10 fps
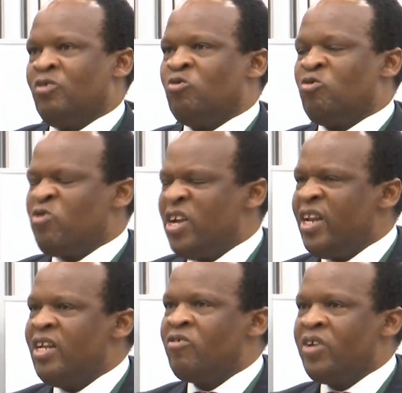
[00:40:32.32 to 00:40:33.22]
to
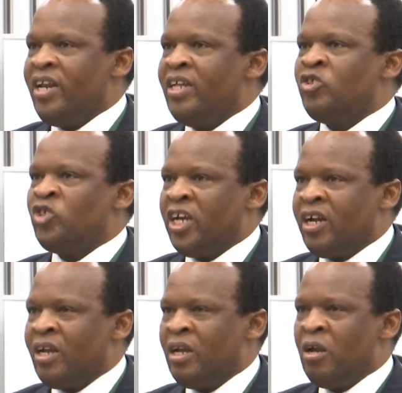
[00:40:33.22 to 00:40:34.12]
really, really
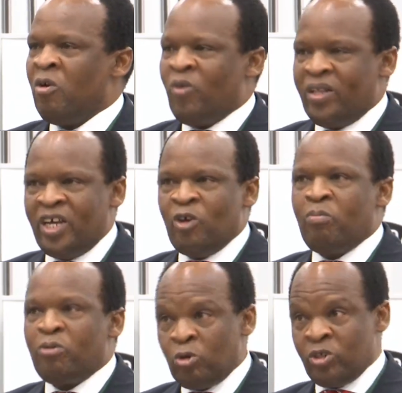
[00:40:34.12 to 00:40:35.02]
check whether your
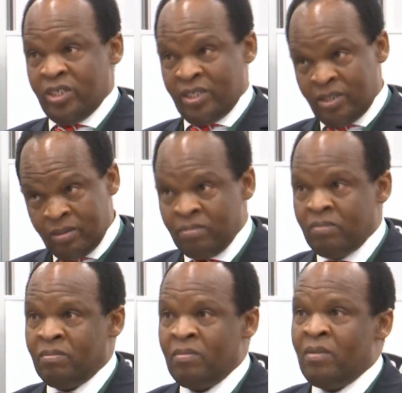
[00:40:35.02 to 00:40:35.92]
process
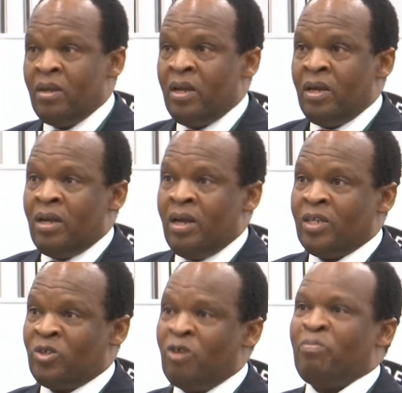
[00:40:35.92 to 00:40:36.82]

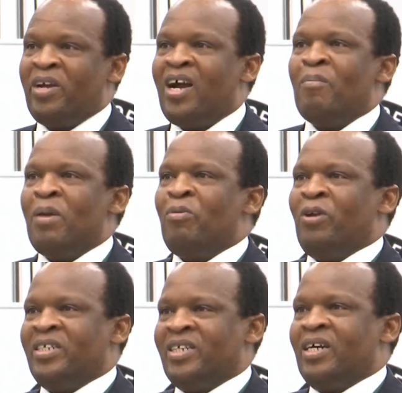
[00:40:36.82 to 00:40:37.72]
has not become a
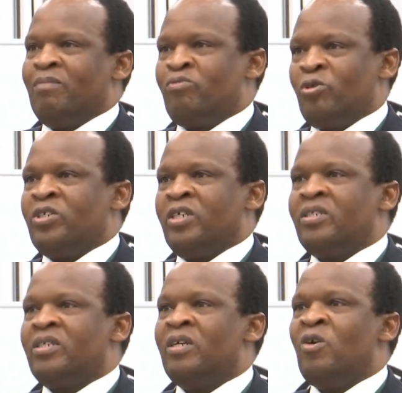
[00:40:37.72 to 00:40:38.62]
political
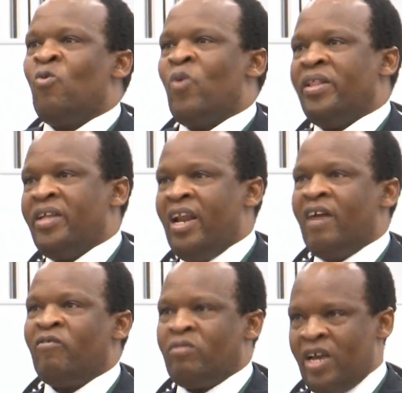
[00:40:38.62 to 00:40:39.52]
process where the
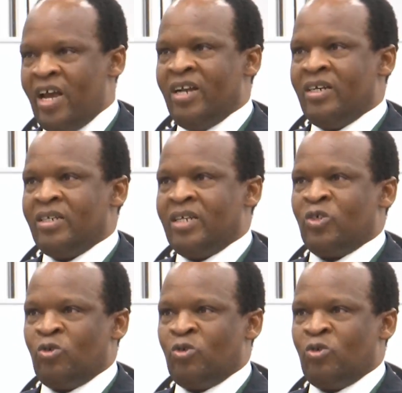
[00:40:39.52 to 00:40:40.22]
left hand does